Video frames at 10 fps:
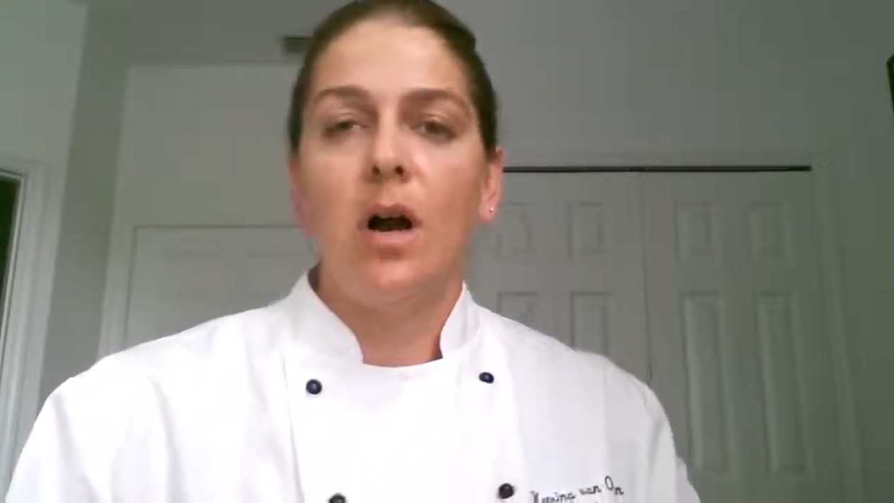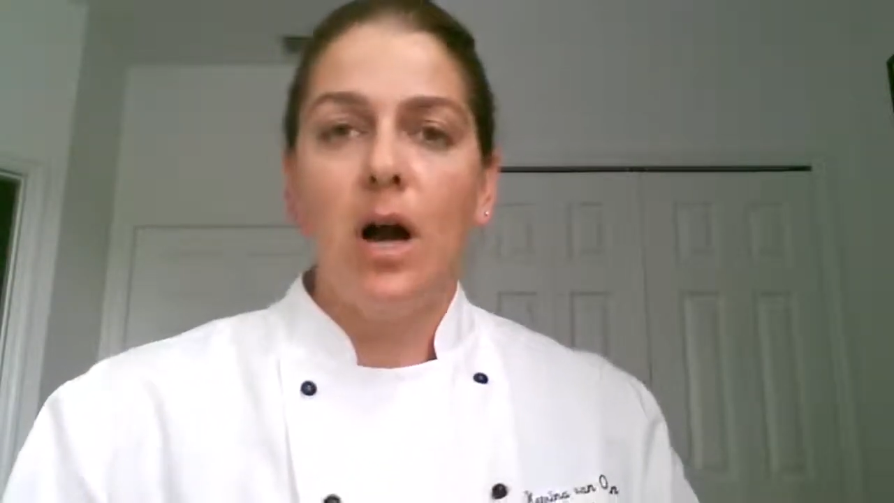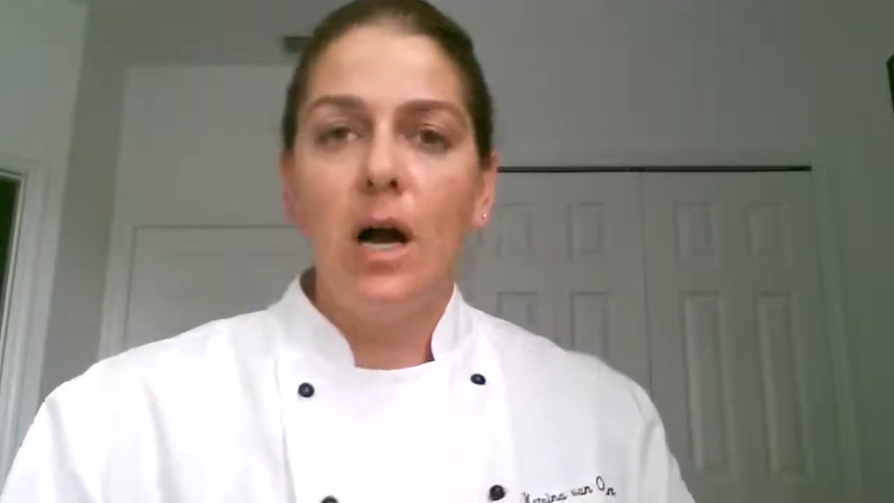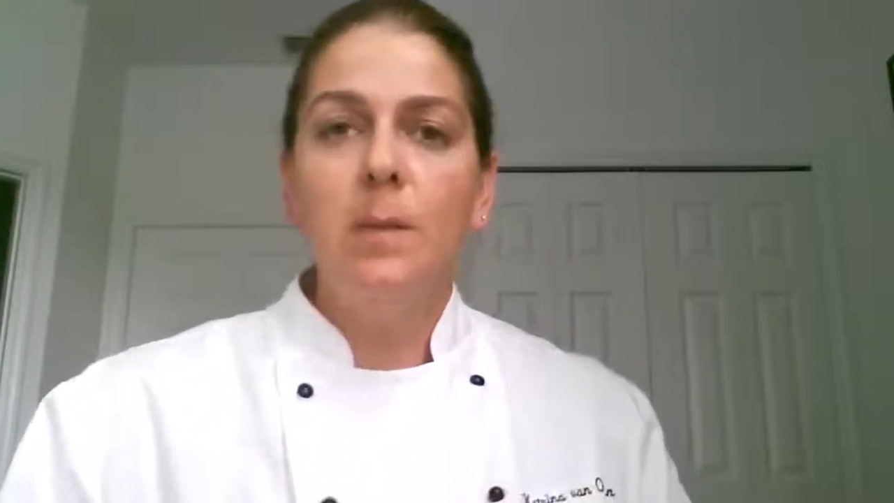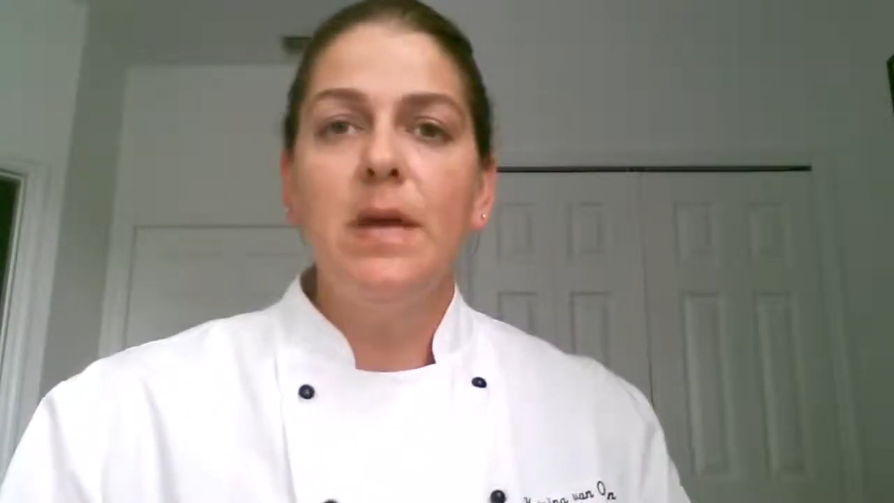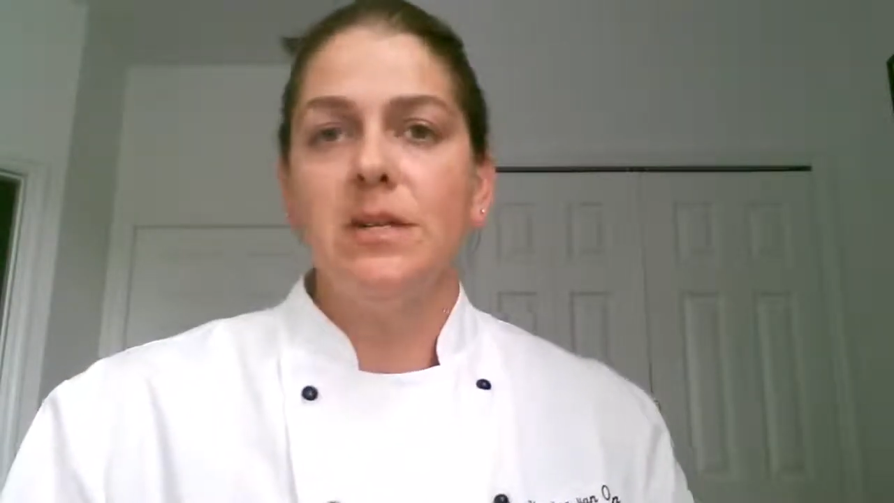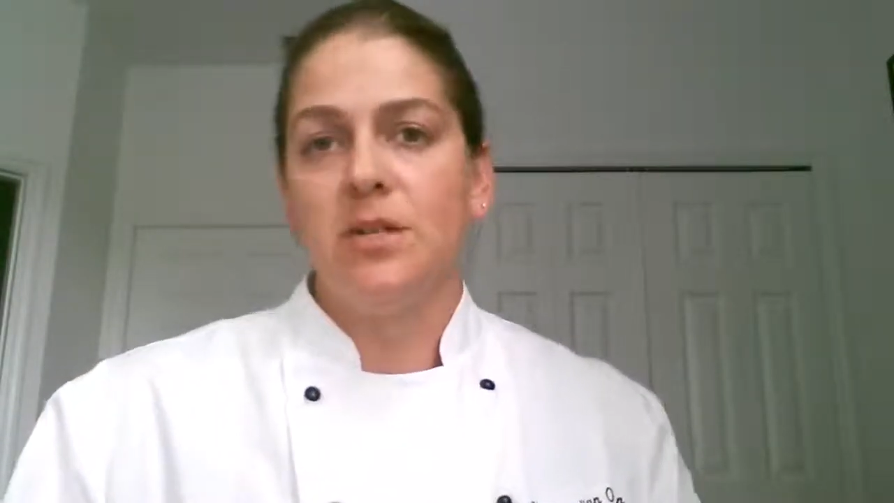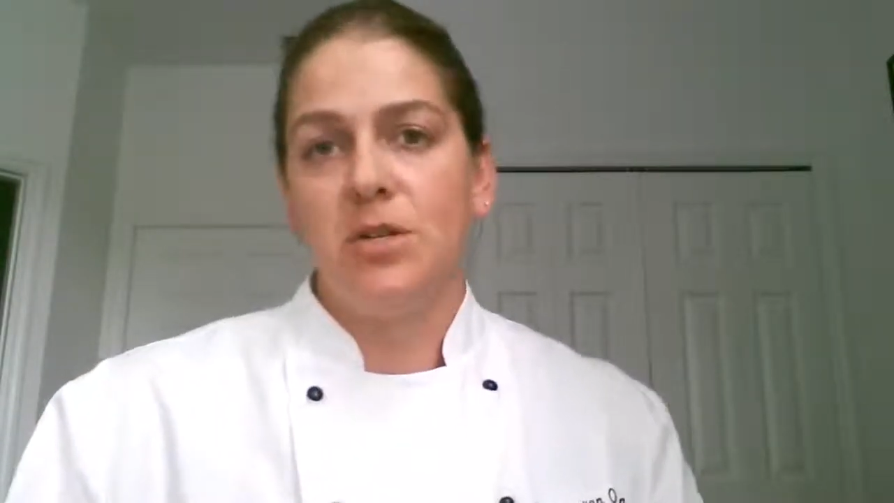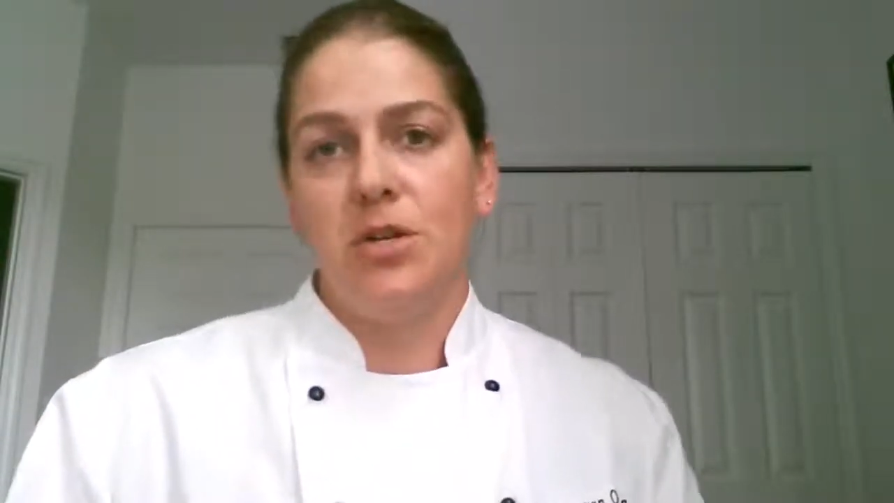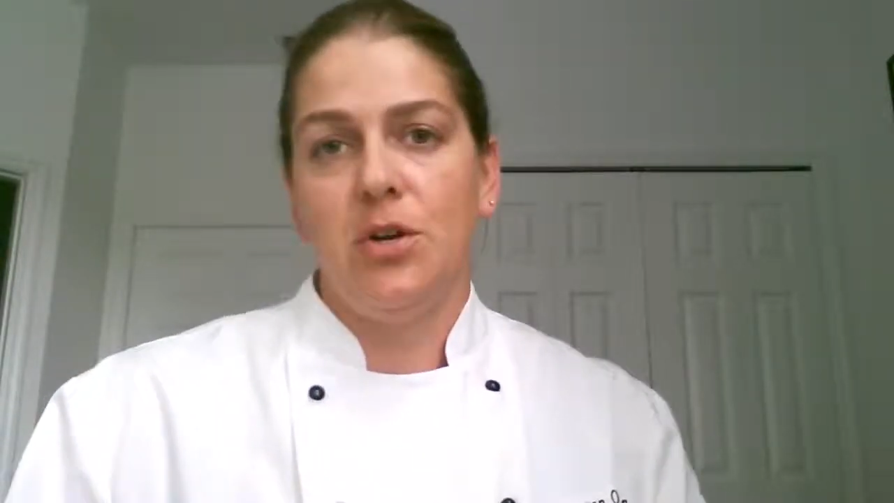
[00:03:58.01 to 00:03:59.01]
Comment
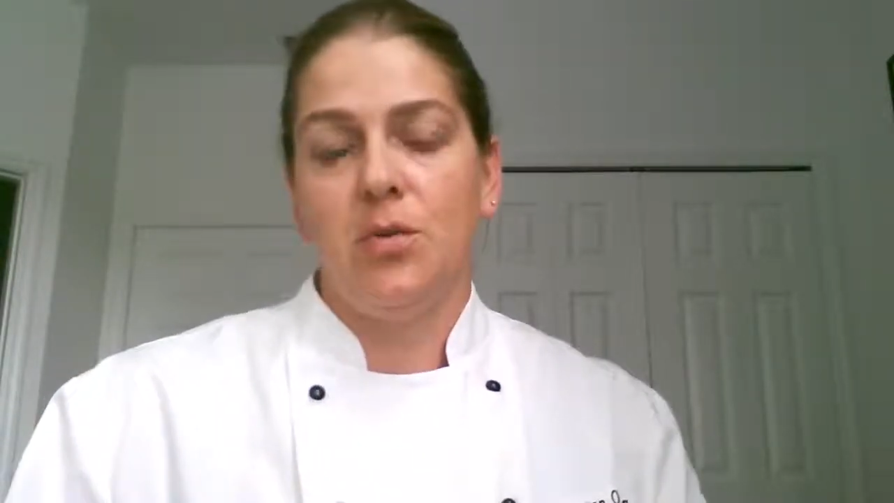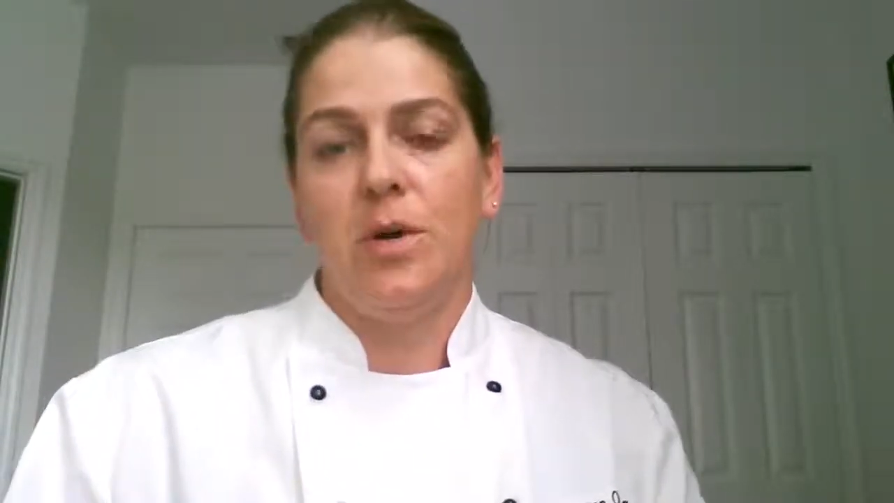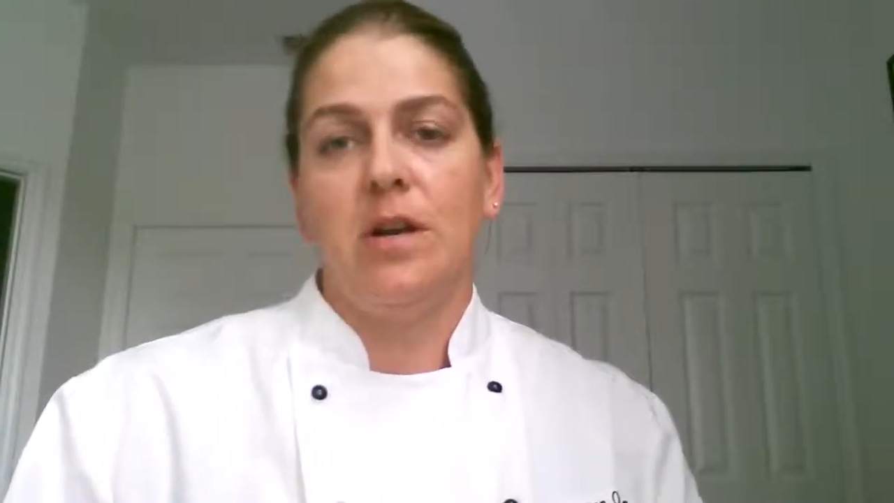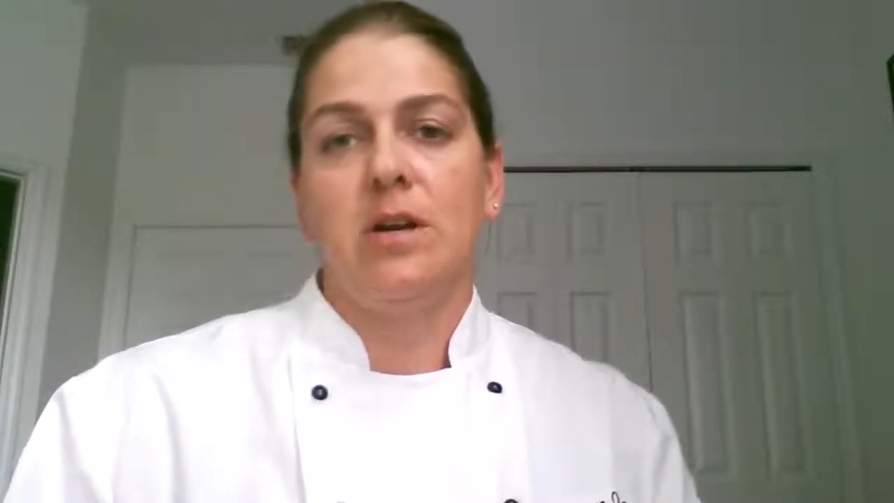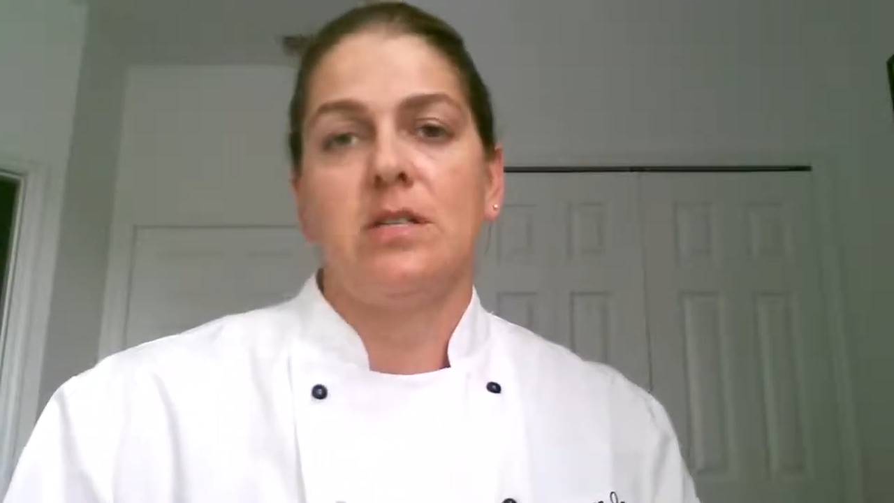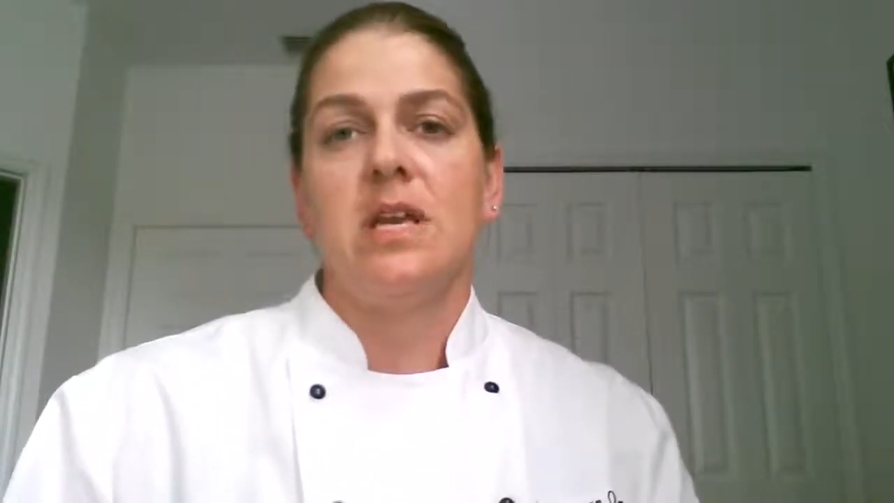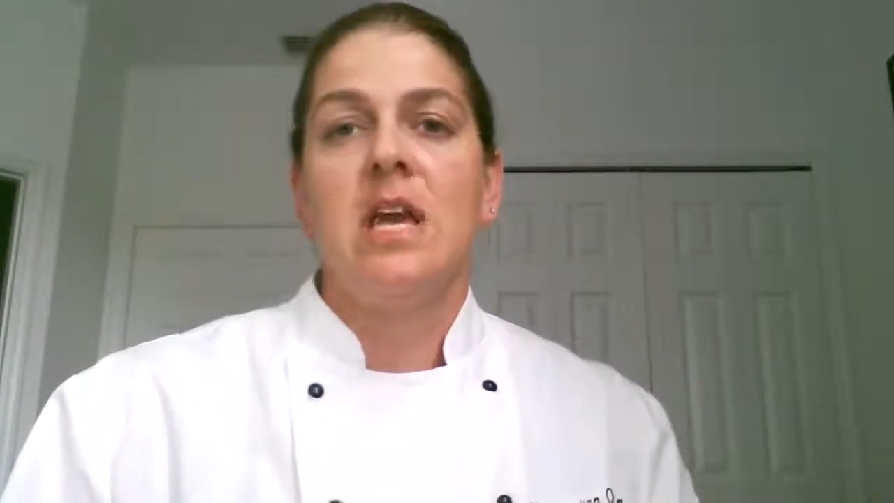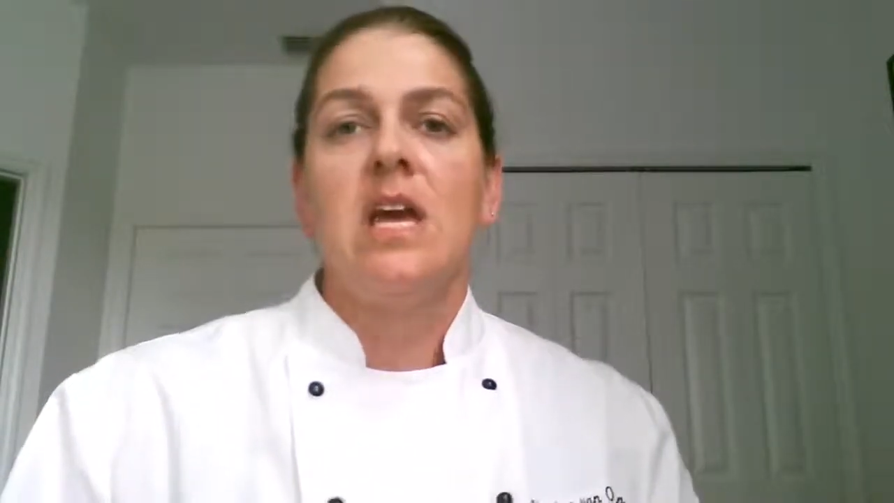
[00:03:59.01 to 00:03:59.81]
to your readers.